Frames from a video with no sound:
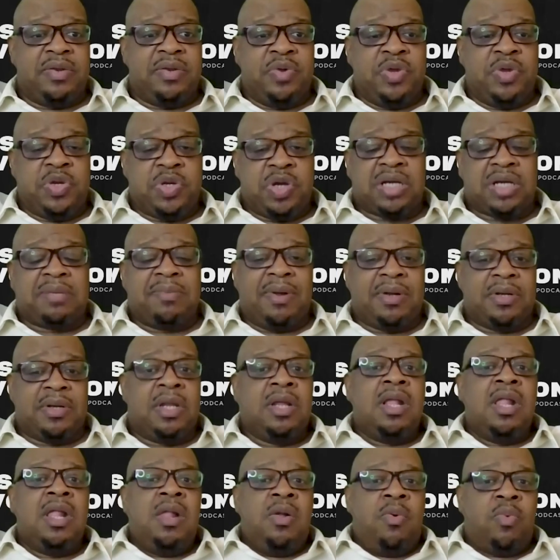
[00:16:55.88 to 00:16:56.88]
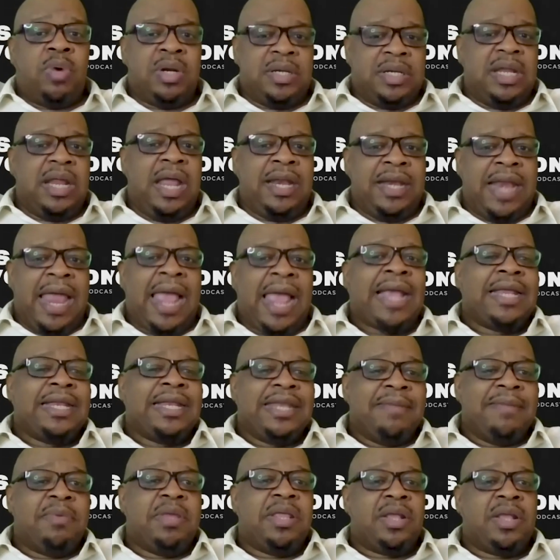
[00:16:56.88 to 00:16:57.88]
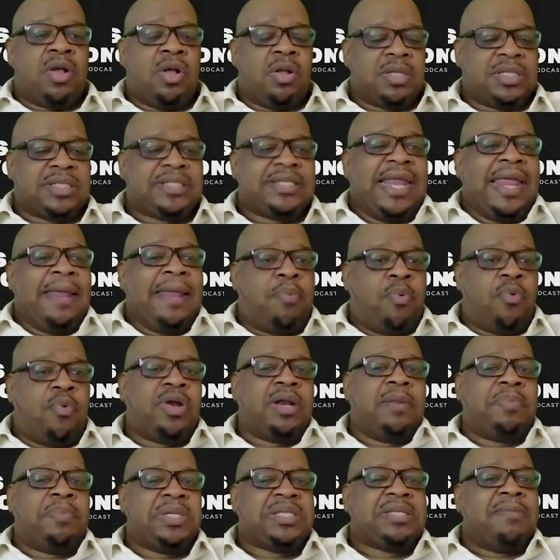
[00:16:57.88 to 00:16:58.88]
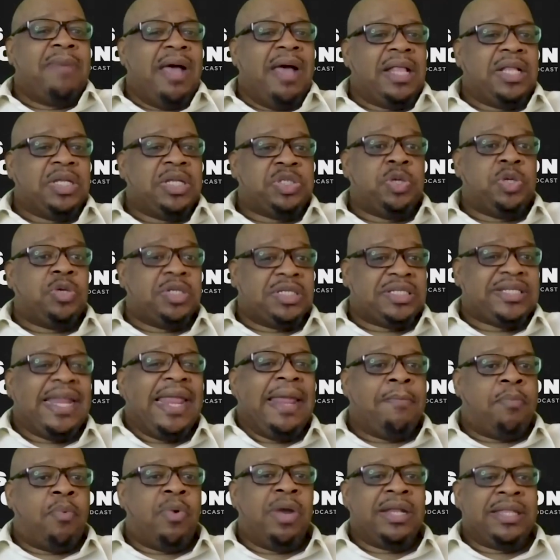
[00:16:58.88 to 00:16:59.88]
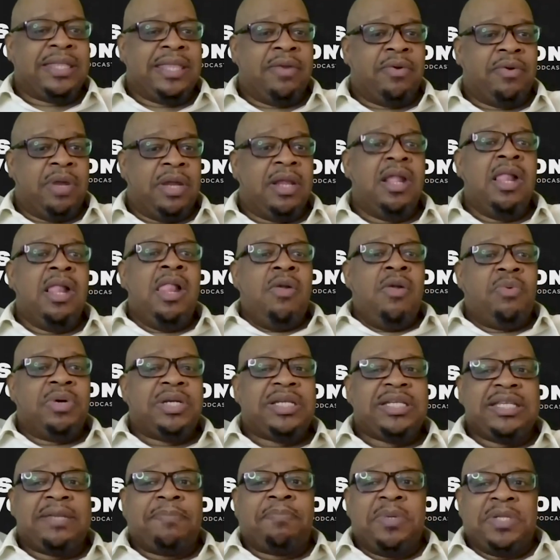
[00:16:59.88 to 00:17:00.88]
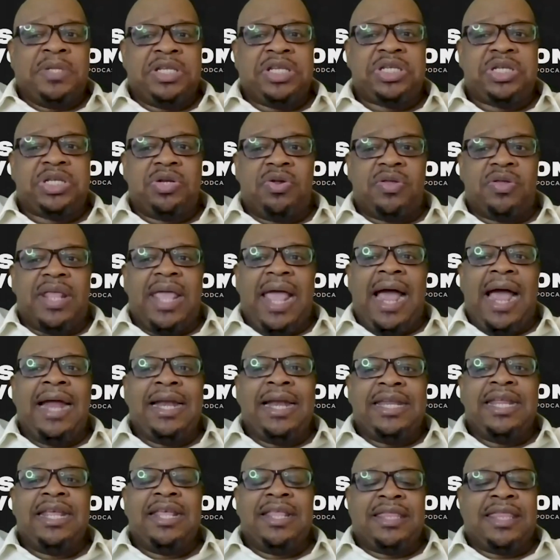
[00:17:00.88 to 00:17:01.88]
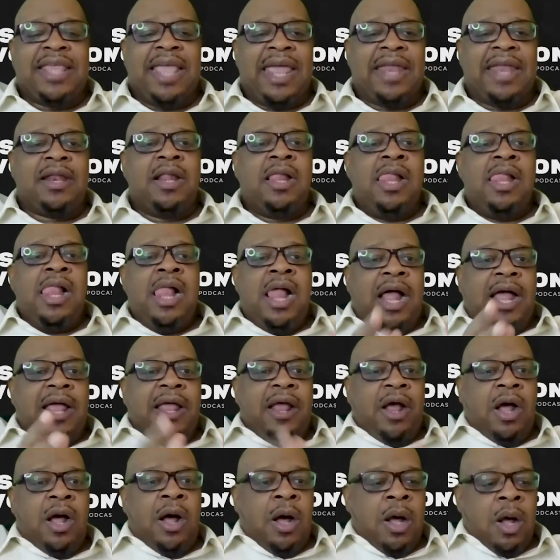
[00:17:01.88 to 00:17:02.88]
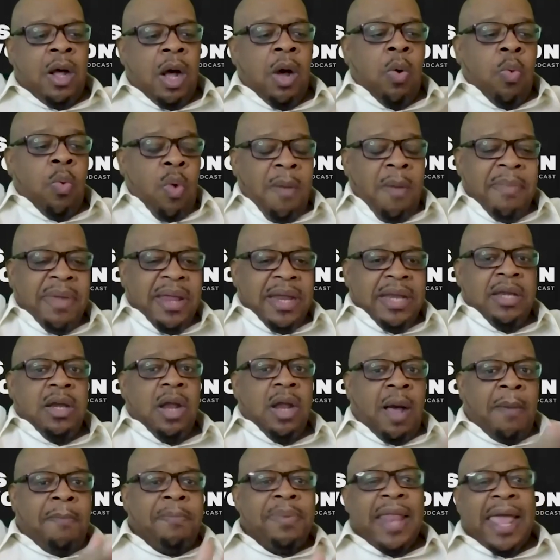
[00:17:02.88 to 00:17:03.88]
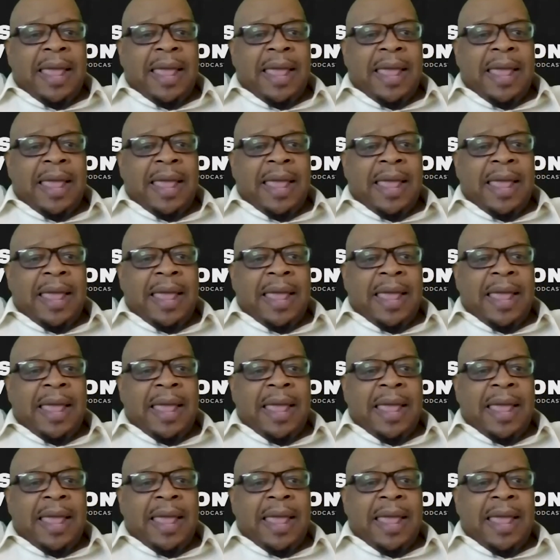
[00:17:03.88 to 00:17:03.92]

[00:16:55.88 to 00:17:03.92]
you talked about what an academia they call standpoint epistemology or standpoint theory, which is the position or the idea that a, a woman, a